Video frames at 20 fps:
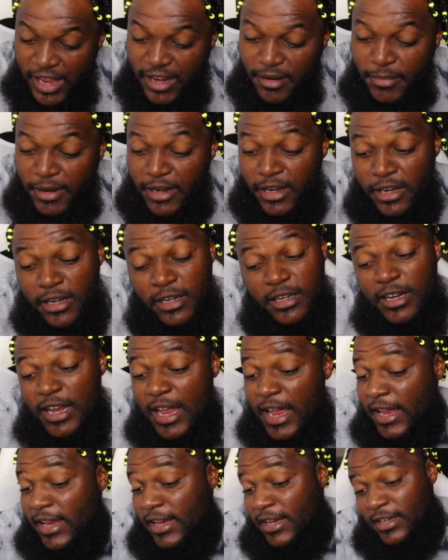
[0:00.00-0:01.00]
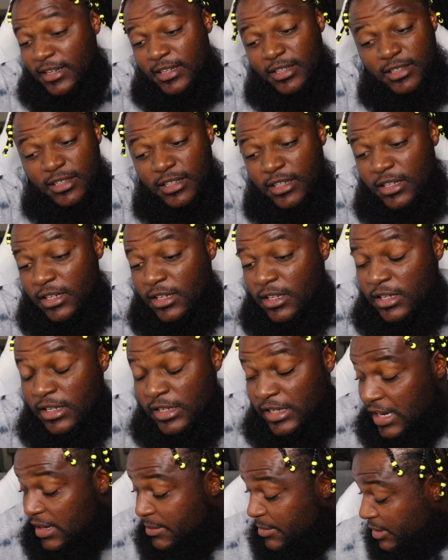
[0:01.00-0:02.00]
Hey man, hey.
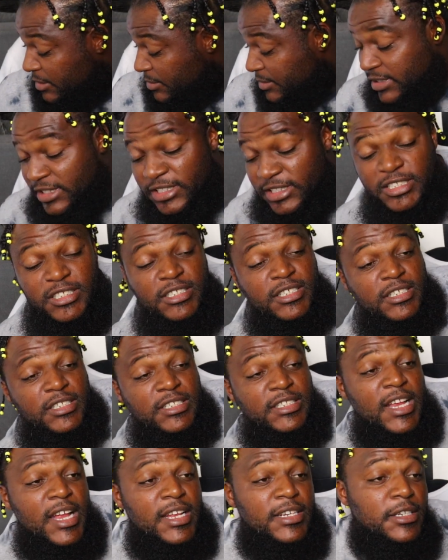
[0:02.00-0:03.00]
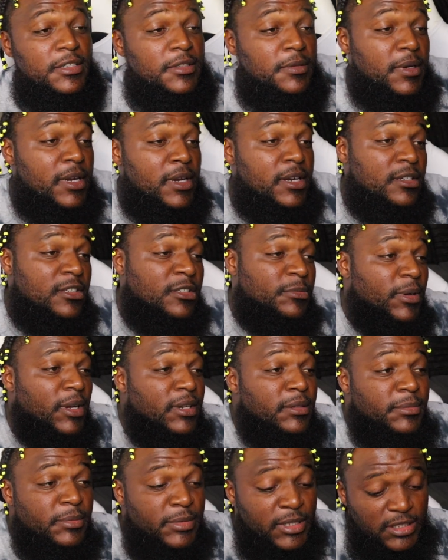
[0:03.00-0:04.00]
Y'all better be listening to these goddamn words,
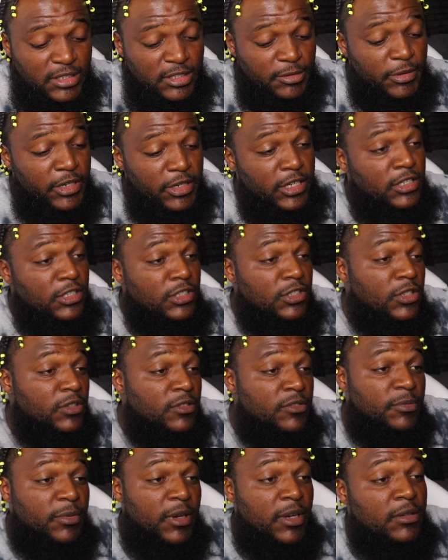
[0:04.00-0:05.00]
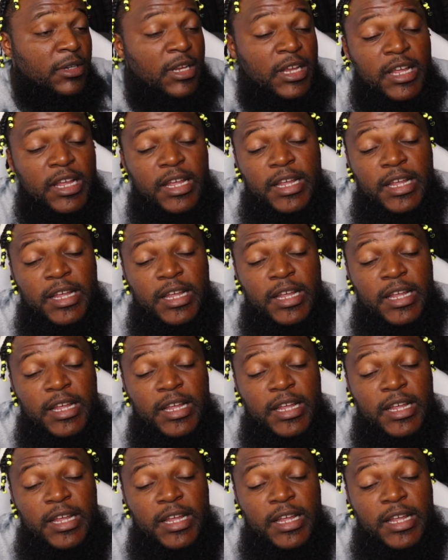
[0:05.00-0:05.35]
bro. Them niggas speaking the truth, bro.